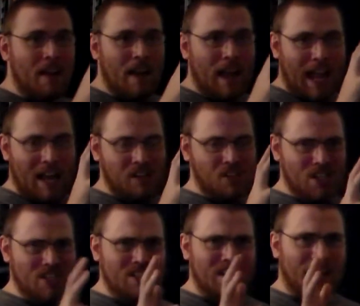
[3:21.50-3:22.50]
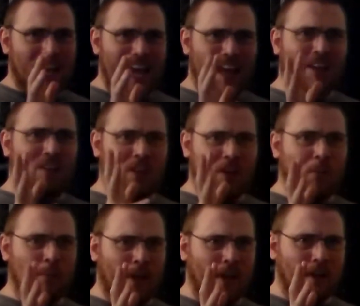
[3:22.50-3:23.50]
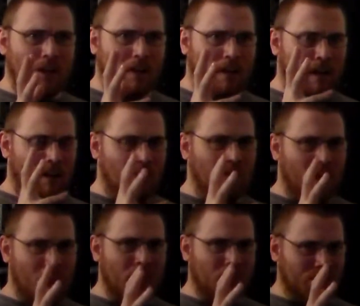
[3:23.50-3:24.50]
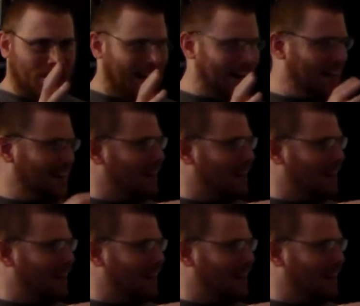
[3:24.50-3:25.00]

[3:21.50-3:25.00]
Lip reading: and just to add a little bit of understanding,